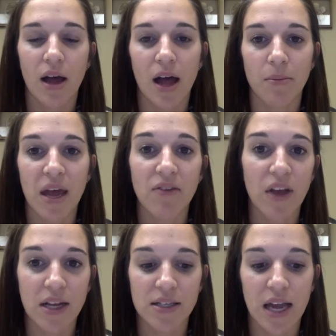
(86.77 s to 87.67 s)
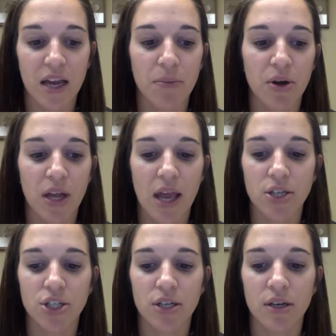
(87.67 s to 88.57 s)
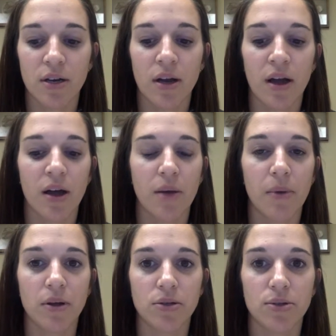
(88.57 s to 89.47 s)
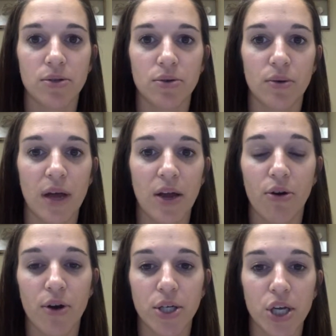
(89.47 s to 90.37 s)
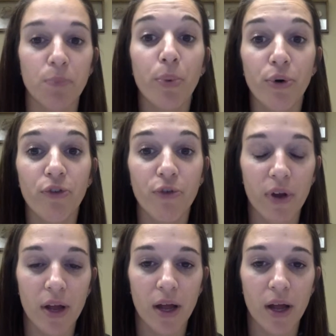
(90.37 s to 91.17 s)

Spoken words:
advanced that communication to encourage improved